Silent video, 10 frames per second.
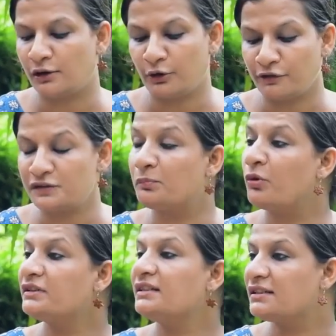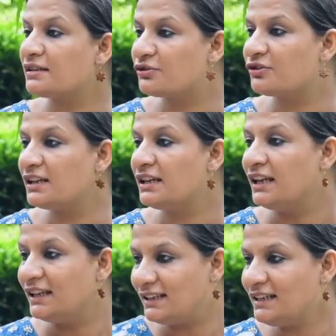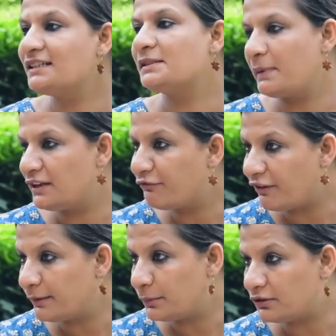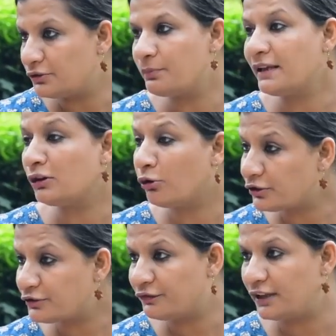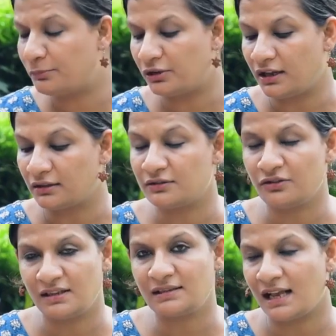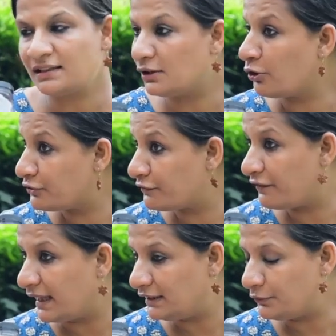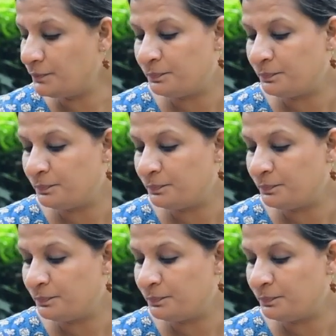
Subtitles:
A lot of sport industry needs PET fiber to make a lot of their products. Mm-hmm. So this has a lot of value.